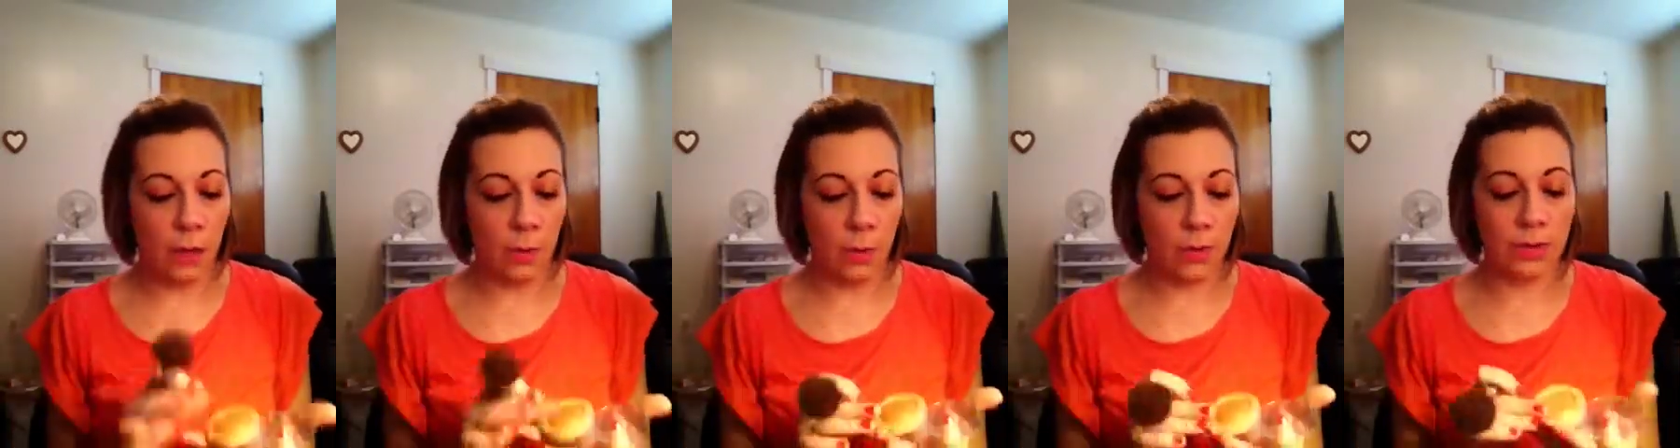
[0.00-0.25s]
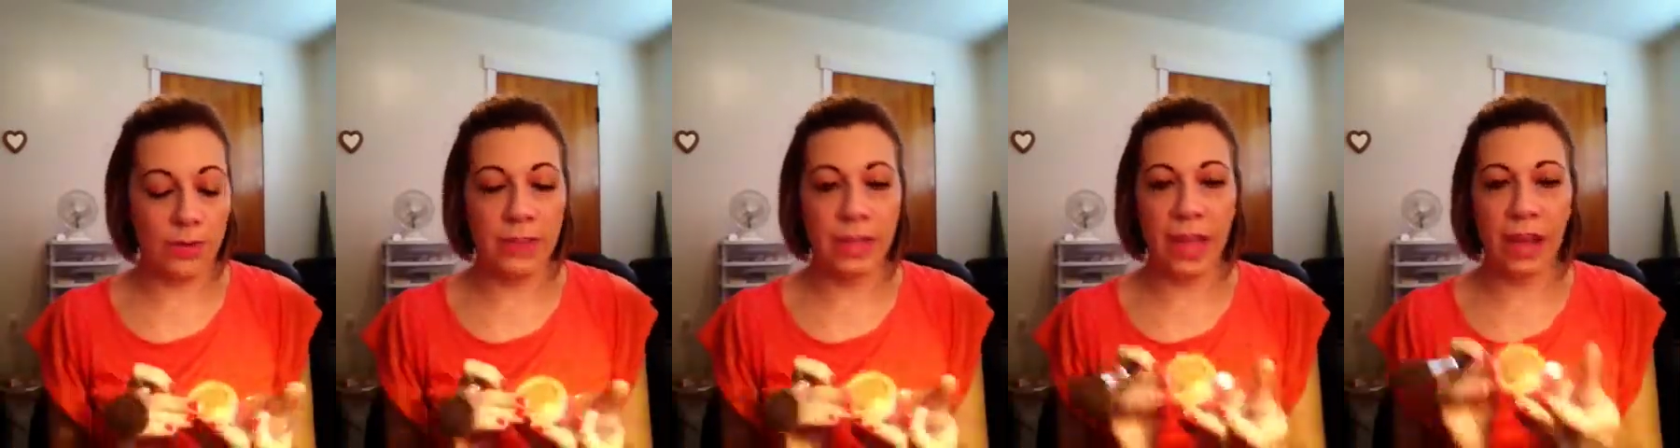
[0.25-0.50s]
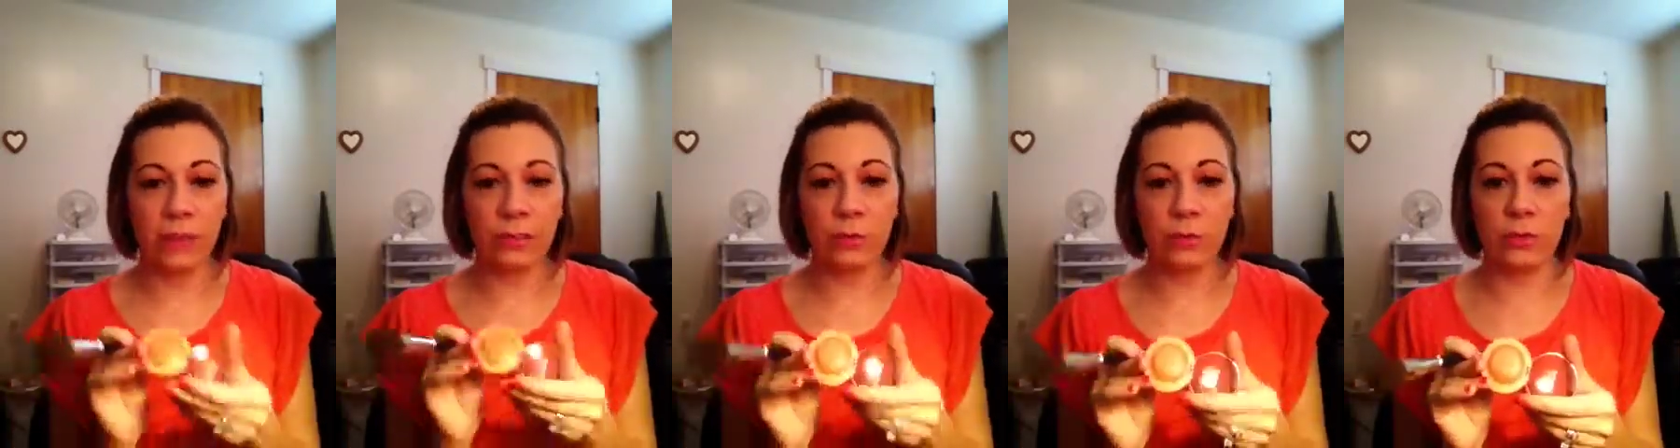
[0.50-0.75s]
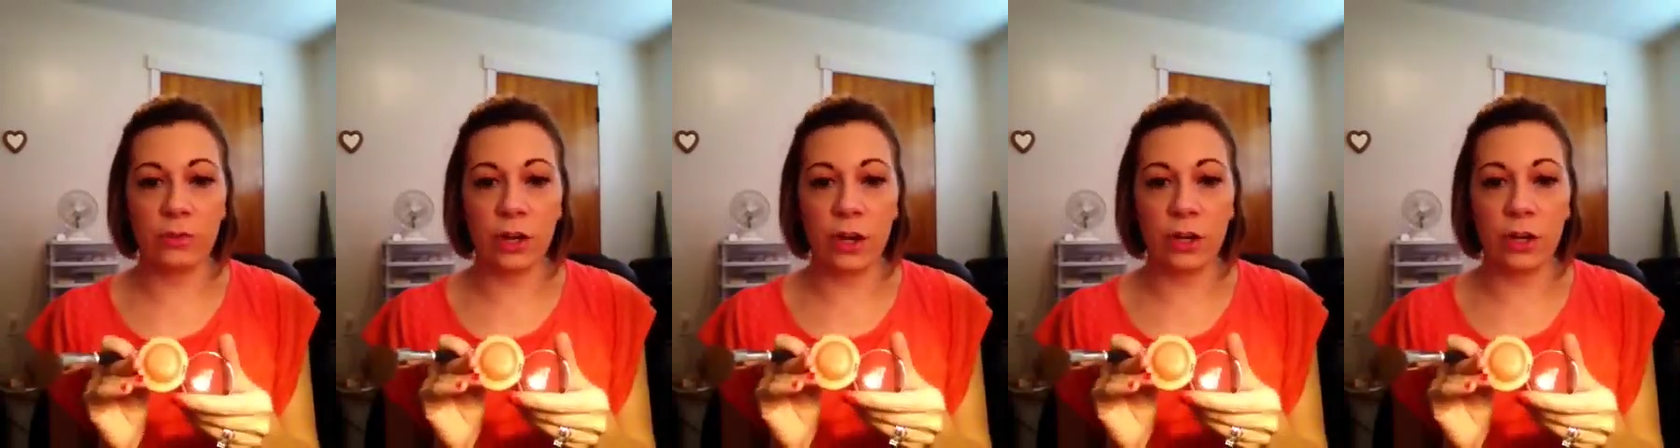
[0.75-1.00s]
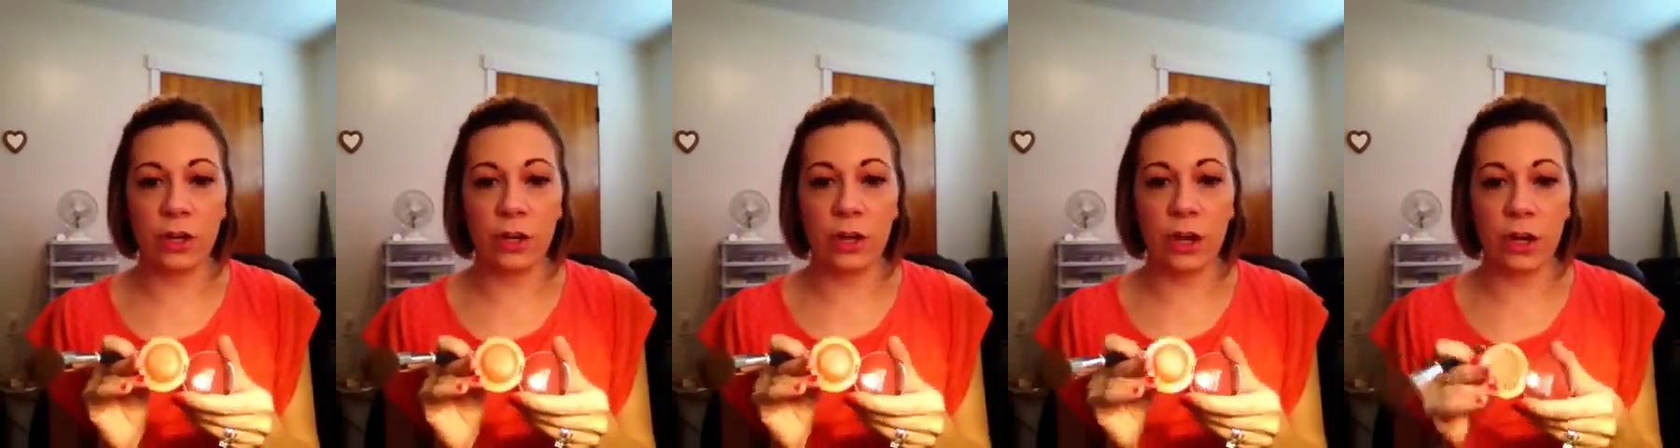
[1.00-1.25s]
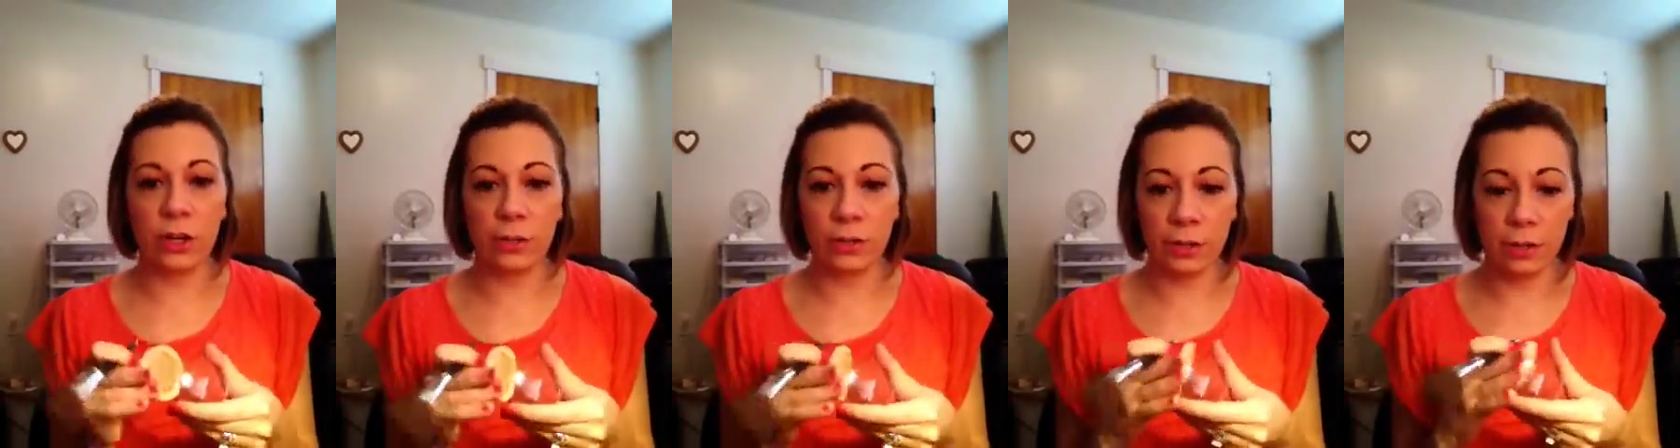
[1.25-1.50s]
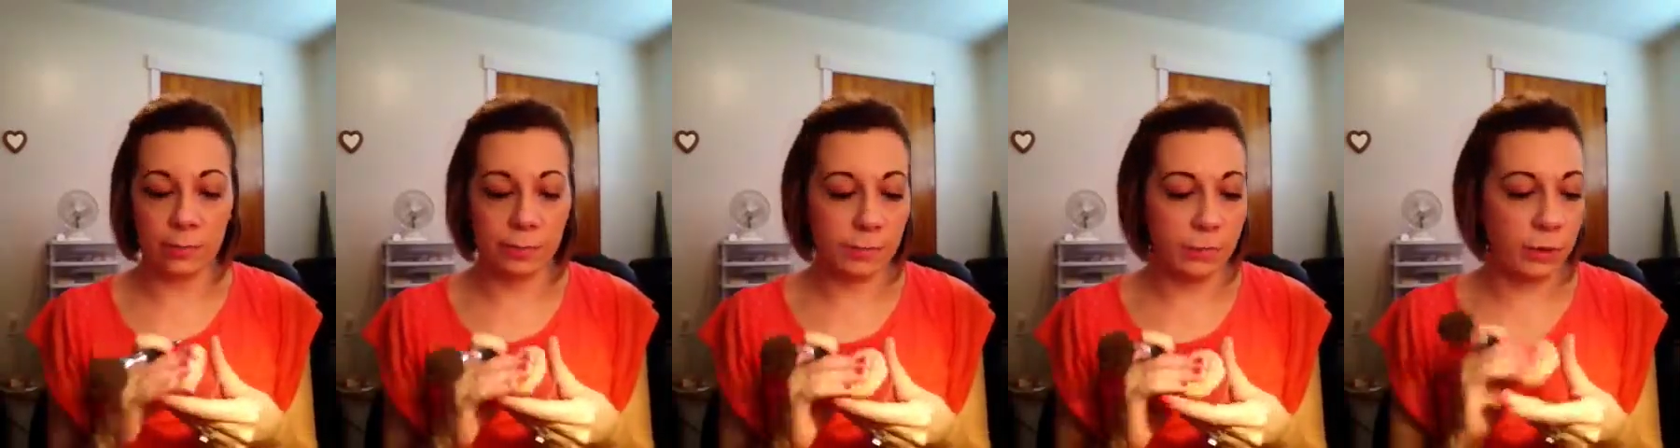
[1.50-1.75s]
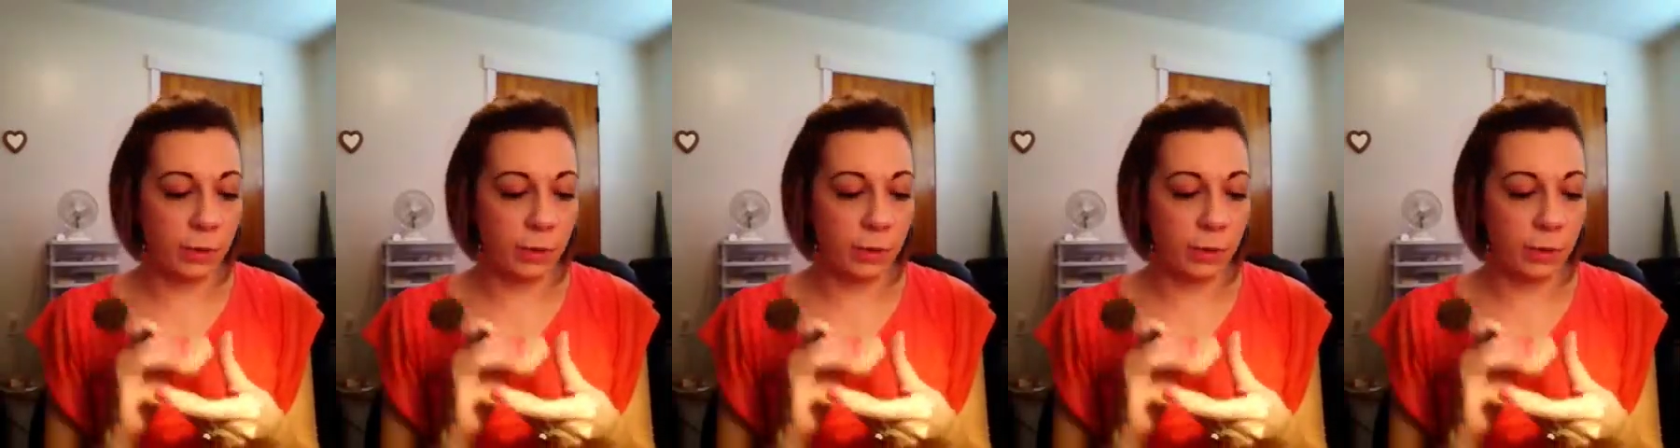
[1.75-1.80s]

with the actual darker color.